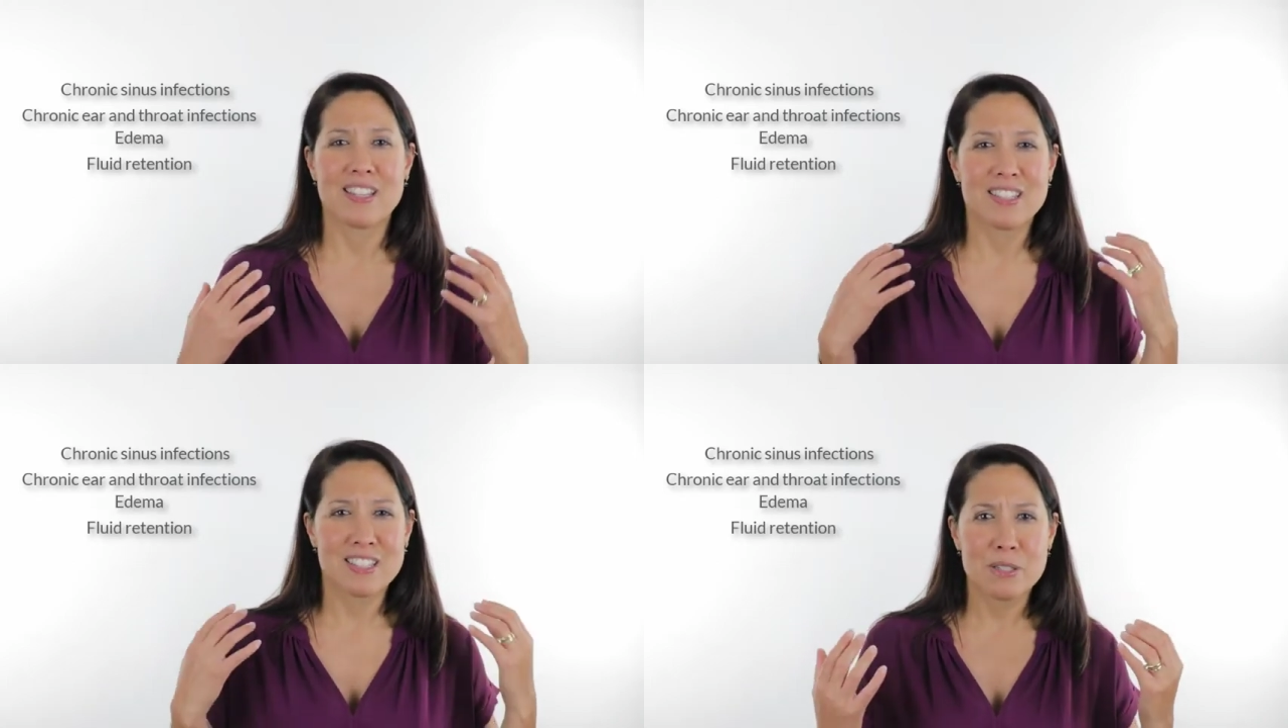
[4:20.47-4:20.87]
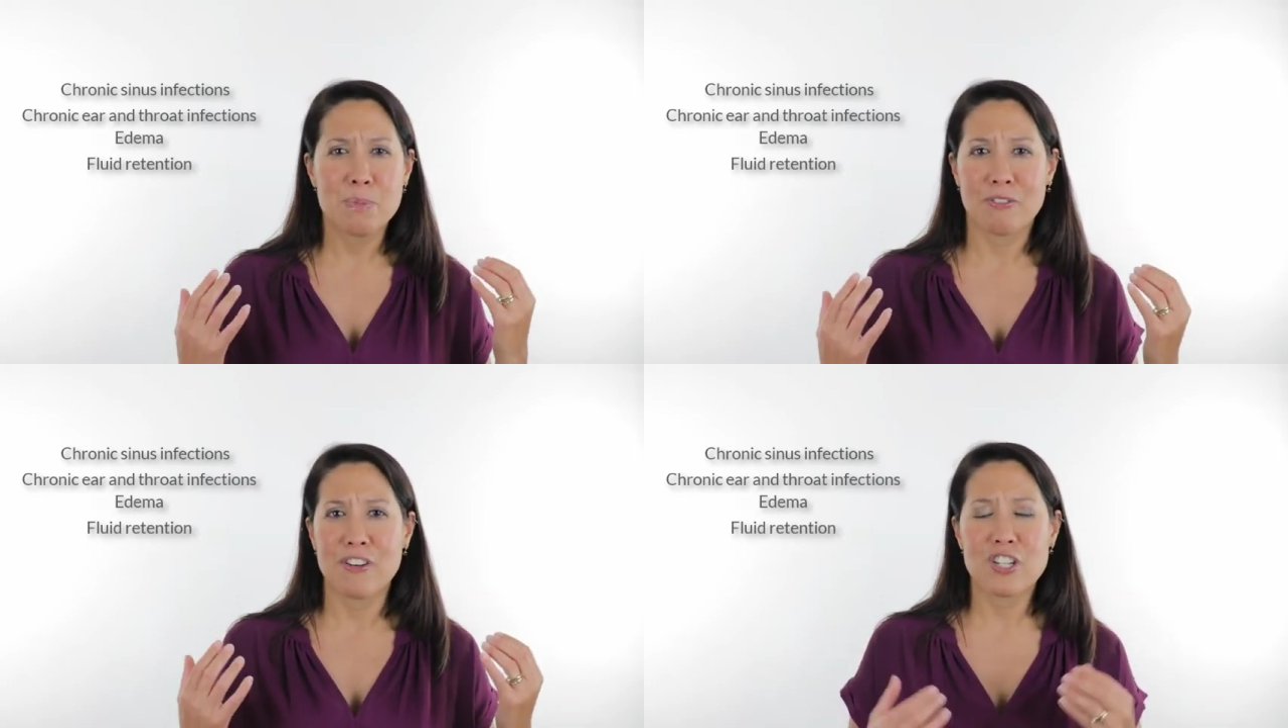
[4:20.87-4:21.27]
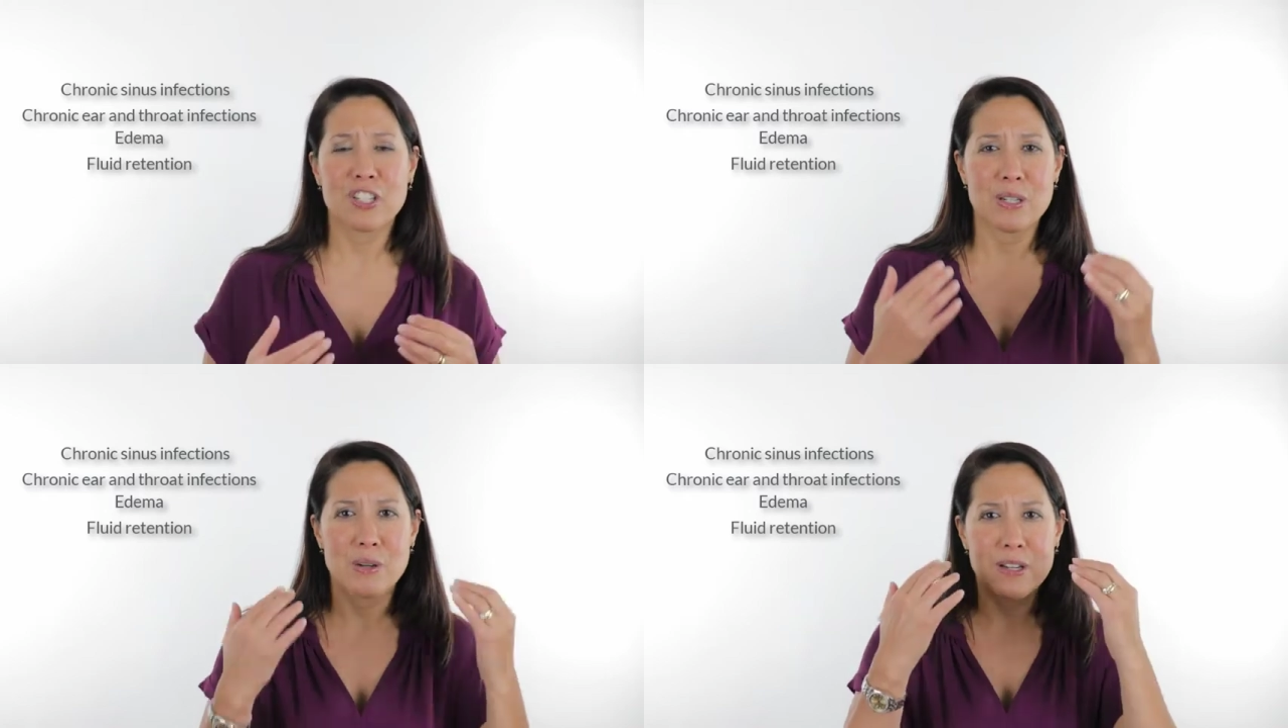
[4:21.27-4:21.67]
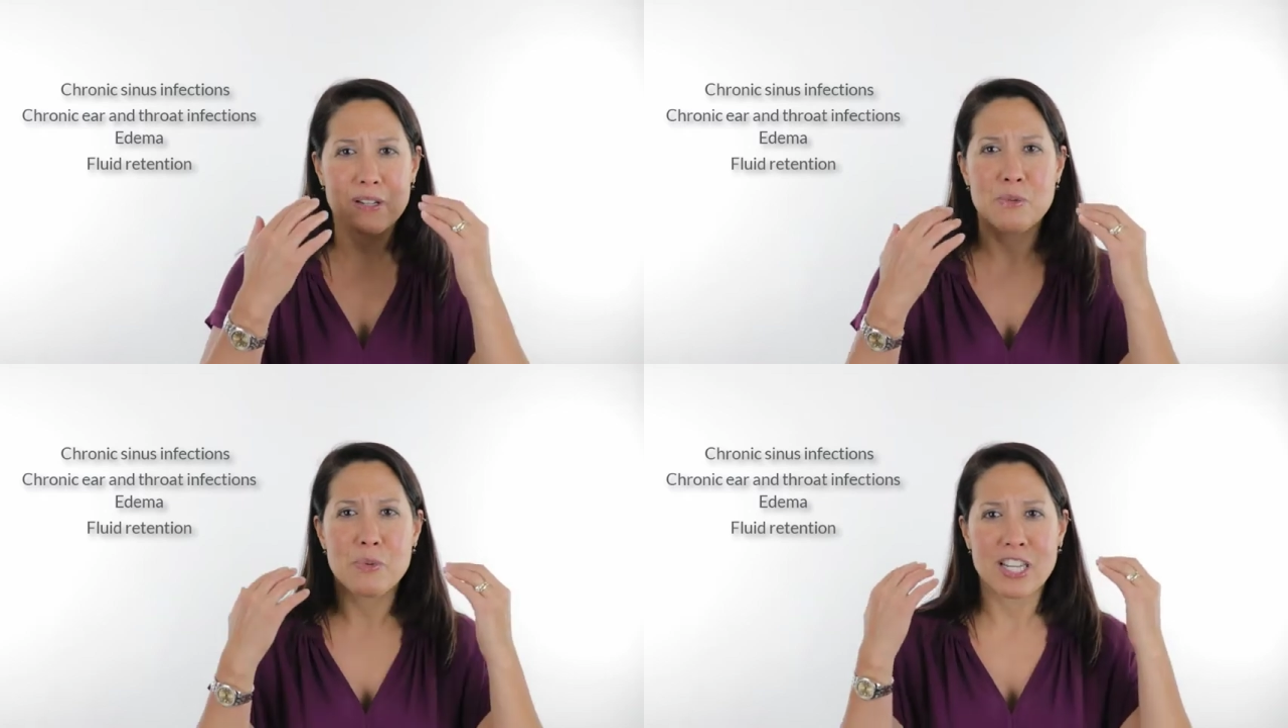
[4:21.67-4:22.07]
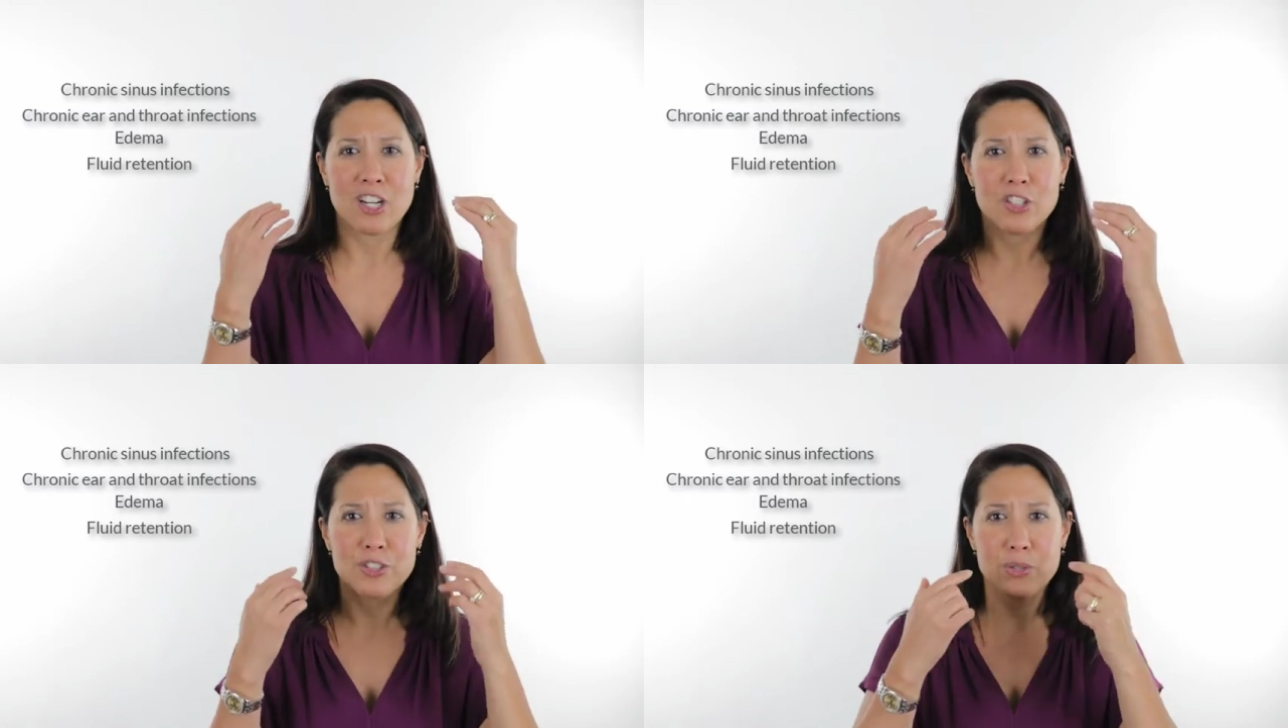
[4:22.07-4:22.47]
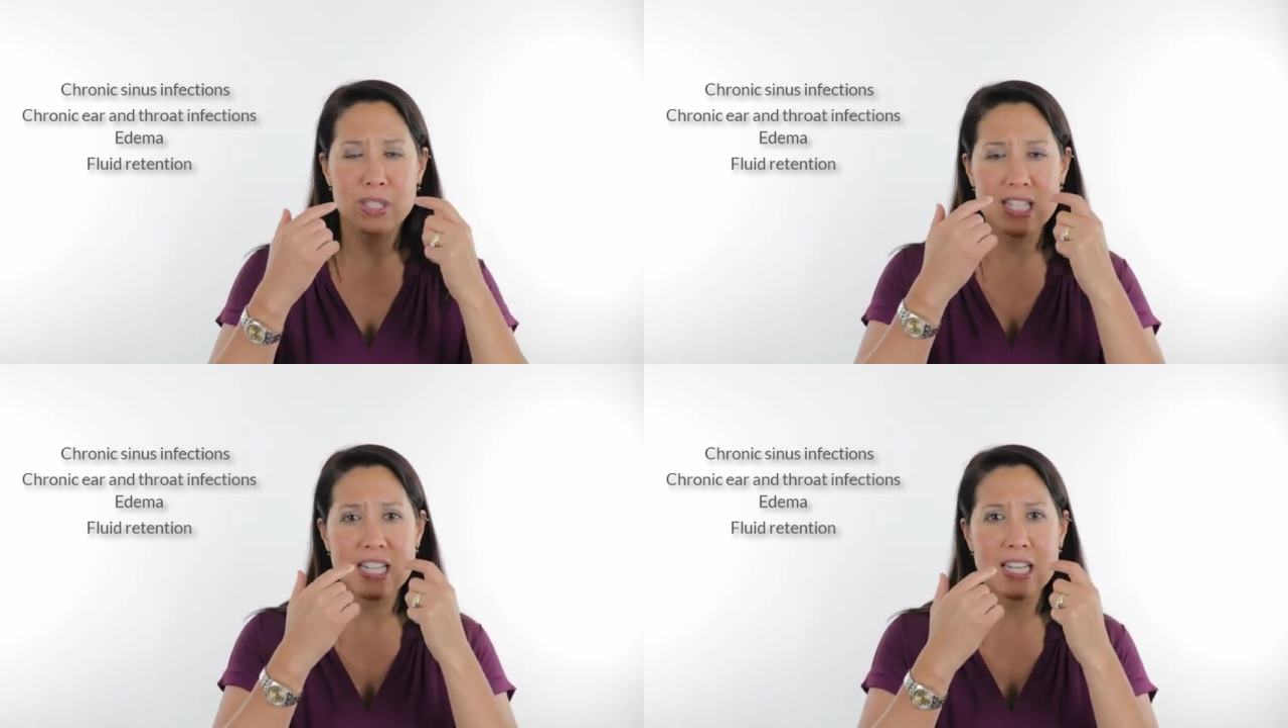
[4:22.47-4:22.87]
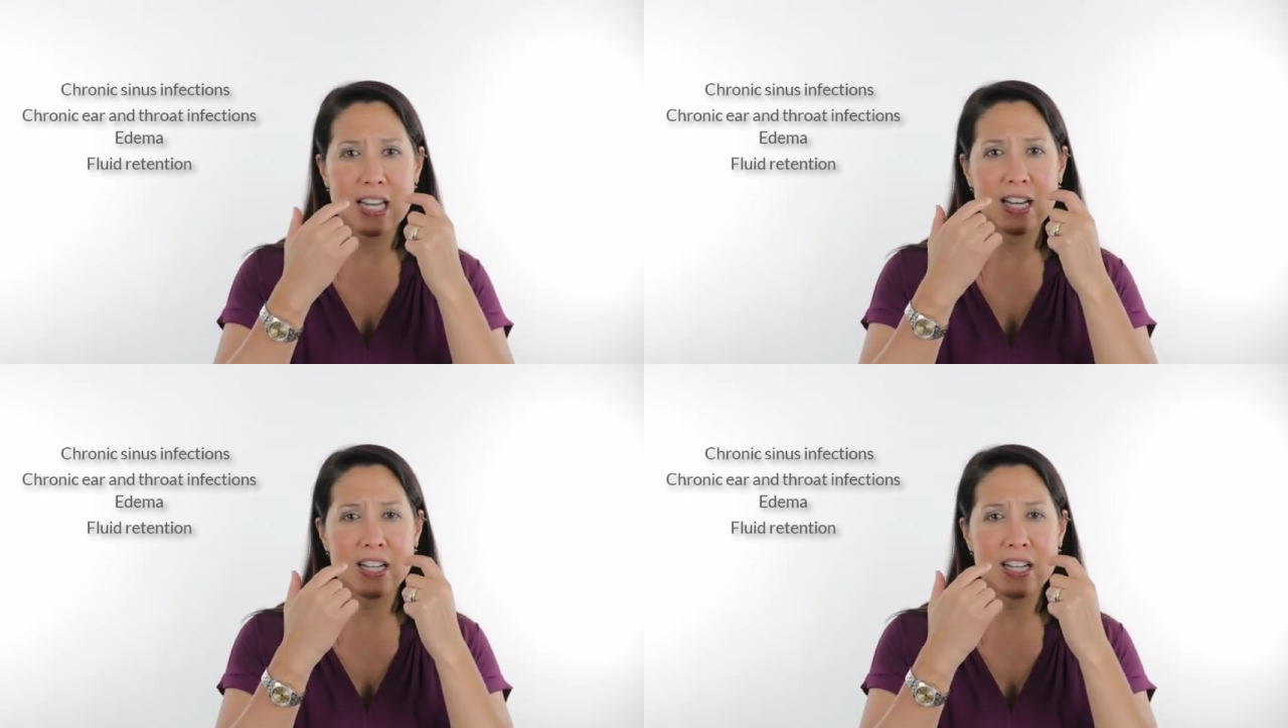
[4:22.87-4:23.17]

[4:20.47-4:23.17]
Superficially, we can also see